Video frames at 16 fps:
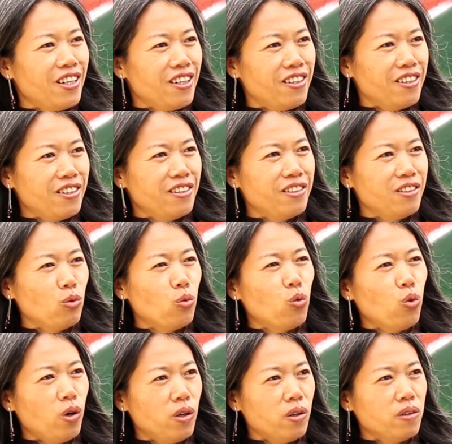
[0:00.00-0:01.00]
the
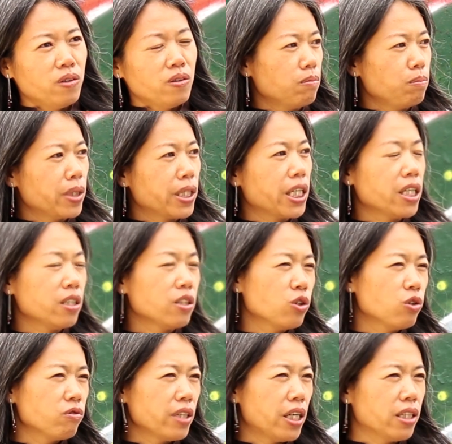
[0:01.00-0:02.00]
war, beginning
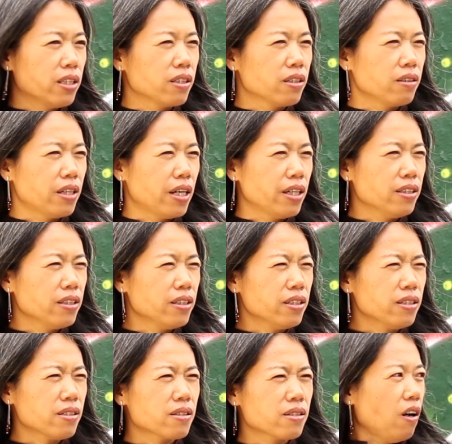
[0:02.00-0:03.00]
of
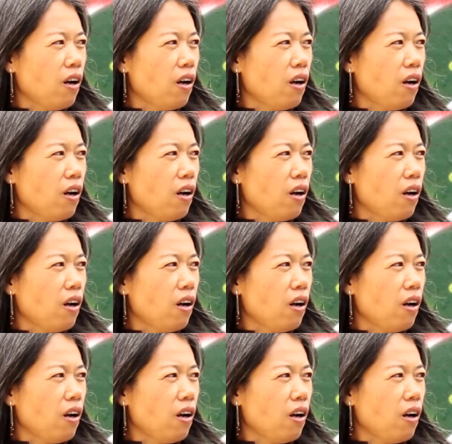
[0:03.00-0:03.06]
1990s,